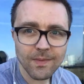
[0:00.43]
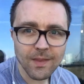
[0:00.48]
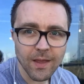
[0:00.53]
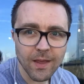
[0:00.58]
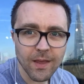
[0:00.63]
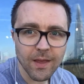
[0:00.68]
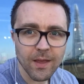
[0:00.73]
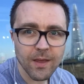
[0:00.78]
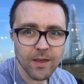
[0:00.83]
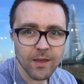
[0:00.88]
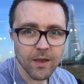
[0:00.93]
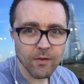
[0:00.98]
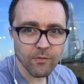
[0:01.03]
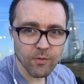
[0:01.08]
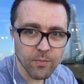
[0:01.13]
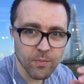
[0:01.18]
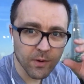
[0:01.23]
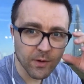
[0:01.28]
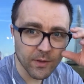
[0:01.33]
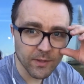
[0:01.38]
Hey
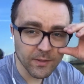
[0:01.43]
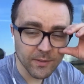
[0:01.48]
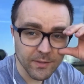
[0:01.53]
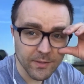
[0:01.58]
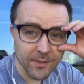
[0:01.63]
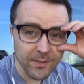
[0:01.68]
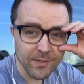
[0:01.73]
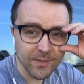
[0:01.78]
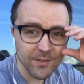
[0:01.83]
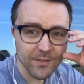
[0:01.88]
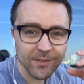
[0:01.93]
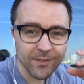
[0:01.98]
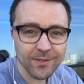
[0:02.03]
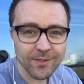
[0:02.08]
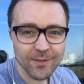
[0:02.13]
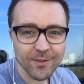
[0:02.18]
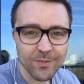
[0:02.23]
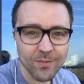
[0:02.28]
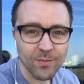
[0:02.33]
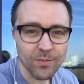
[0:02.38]
everybody, this is
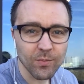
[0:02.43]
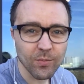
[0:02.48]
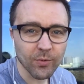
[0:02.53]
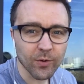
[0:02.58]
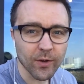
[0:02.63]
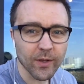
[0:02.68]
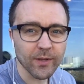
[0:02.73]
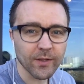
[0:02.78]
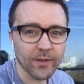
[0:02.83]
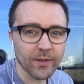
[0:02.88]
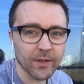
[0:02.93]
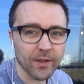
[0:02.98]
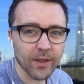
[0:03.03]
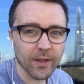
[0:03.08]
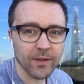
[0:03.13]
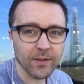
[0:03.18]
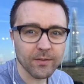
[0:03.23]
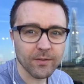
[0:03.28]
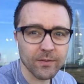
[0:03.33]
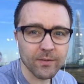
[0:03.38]
Brendan.
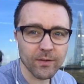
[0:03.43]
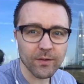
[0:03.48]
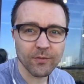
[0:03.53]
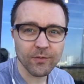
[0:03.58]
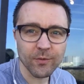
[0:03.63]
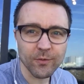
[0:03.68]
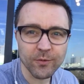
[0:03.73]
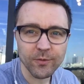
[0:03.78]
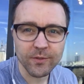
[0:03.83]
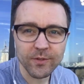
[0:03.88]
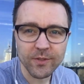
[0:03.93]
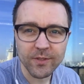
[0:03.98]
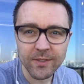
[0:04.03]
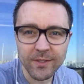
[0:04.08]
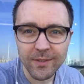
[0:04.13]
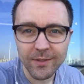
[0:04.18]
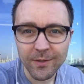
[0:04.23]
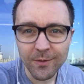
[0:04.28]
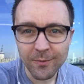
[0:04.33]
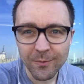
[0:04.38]
Hey, if you can
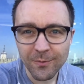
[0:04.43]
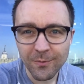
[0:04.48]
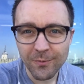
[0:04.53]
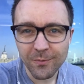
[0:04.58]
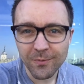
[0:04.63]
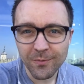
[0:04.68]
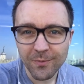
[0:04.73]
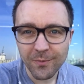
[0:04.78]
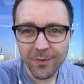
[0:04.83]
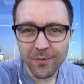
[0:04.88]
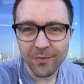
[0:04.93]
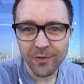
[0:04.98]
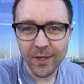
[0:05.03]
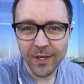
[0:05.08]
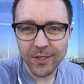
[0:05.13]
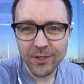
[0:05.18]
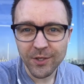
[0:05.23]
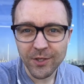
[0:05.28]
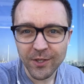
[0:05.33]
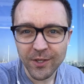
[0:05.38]
see in the
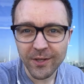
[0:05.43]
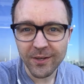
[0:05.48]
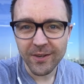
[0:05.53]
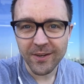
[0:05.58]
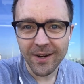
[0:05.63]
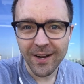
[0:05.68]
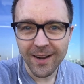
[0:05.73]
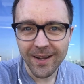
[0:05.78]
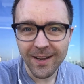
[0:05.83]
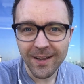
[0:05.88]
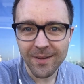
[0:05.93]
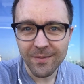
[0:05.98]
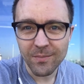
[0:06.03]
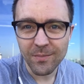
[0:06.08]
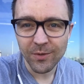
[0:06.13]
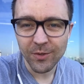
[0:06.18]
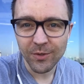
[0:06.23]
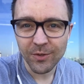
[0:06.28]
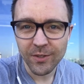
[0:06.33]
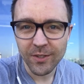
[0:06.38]
reflection here, I
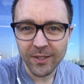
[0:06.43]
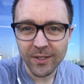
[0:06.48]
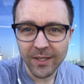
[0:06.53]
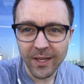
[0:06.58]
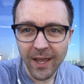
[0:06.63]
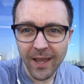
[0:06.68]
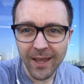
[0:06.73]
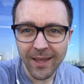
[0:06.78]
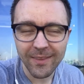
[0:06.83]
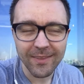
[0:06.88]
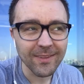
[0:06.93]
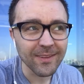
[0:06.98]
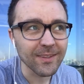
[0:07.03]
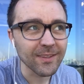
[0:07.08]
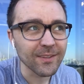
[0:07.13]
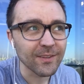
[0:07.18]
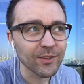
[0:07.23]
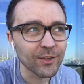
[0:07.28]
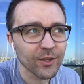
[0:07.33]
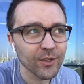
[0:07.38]
am looking at the
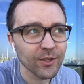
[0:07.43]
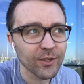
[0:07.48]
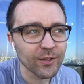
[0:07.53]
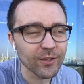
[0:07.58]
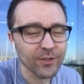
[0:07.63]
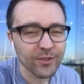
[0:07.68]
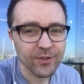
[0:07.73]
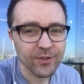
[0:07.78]
London